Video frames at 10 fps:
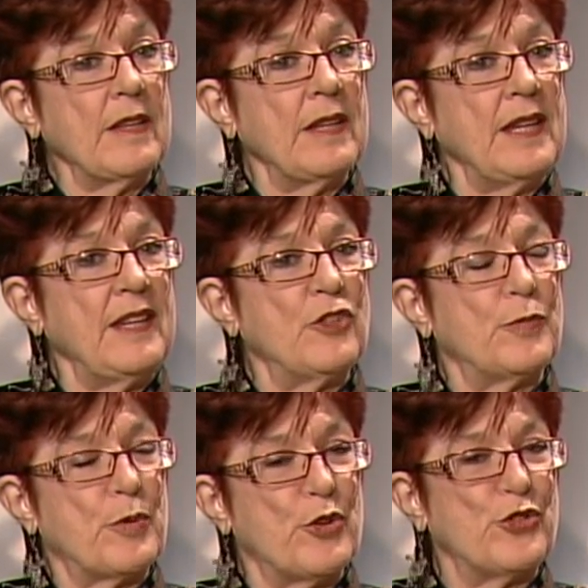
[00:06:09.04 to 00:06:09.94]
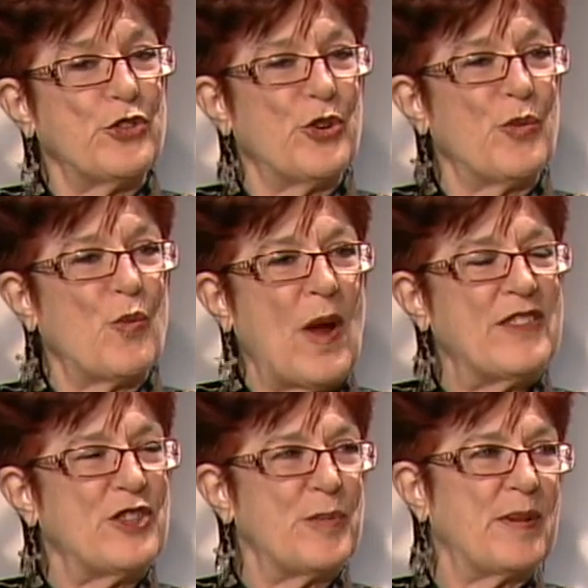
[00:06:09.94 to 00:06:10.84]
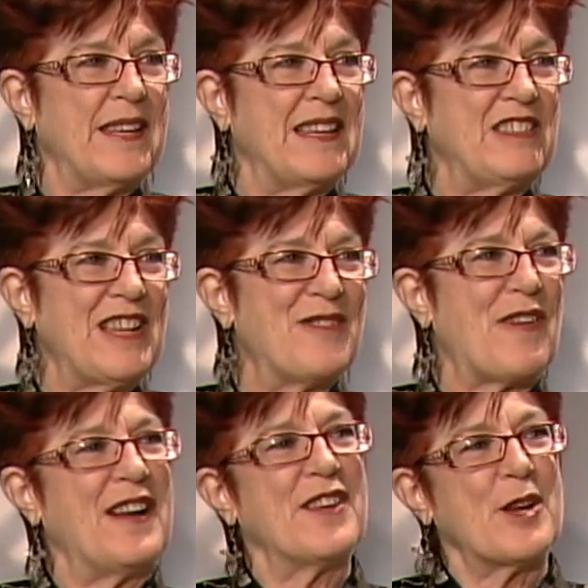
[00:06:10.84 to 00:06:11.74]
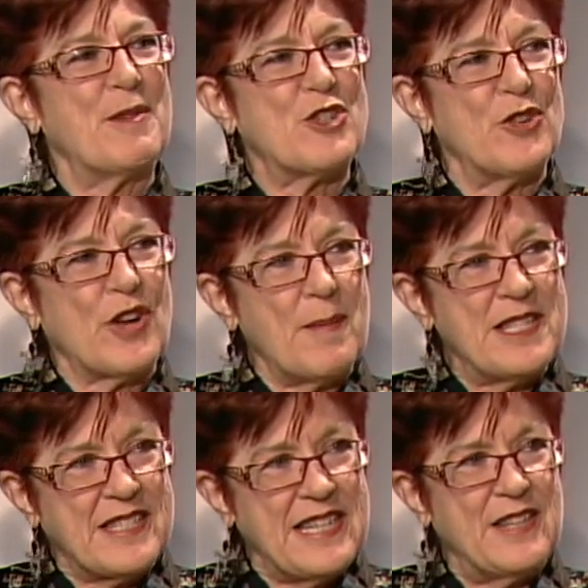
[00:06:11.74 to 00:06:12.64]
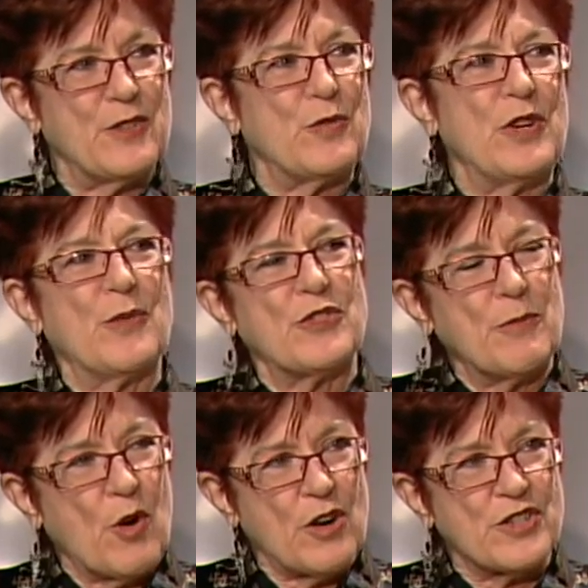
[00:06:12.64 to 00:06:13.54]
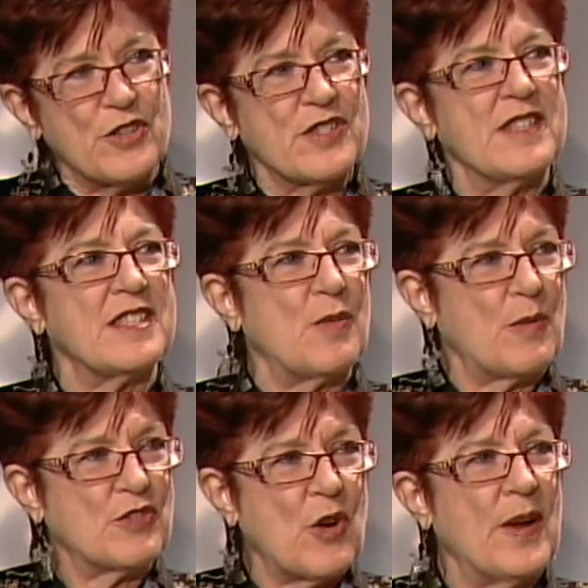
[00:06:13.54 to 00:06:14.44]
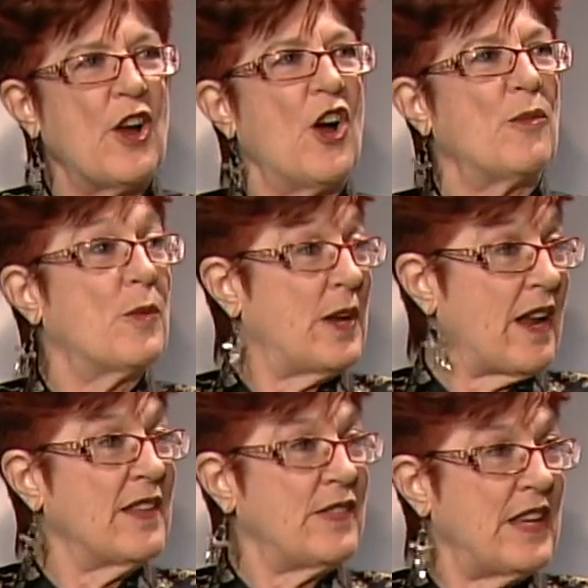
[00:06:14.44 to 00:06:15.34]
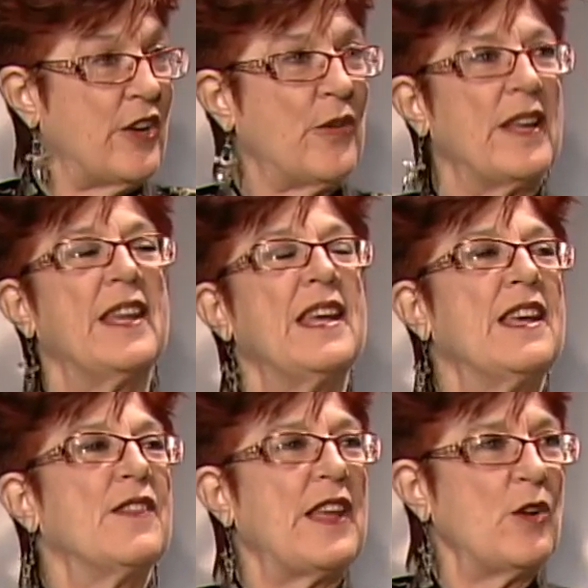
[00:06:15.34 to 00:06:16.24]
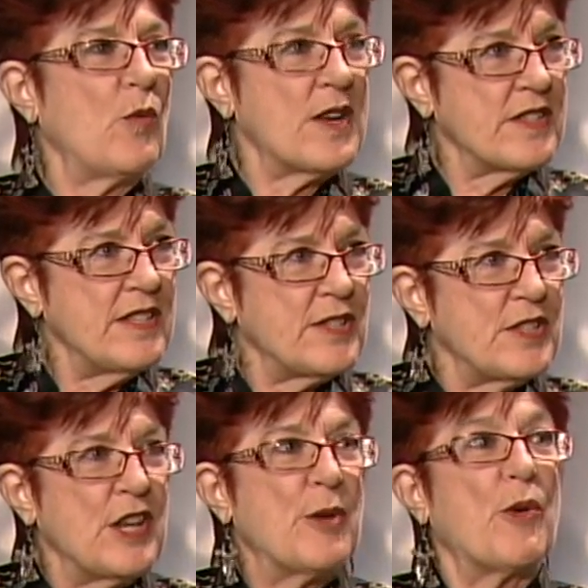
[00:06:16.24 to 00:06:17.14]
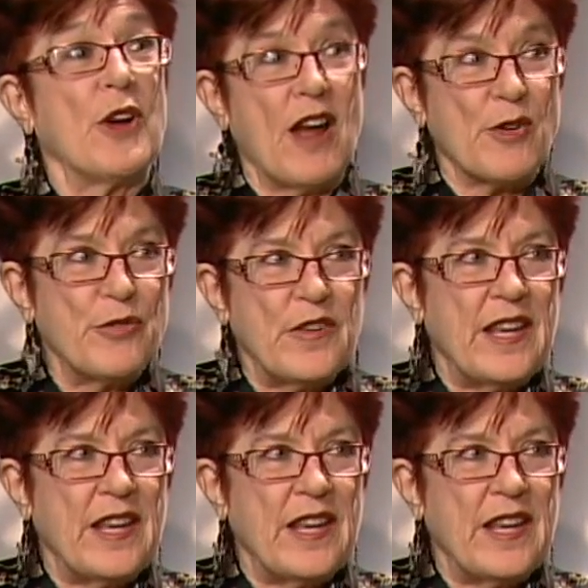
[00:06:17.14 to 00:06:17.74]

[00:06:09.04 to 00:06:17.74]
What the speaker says: The producer went to the police and invited the commissioner to come and see some rehearsals and see what was going on when we got in the theater, and that it wasn't pornography.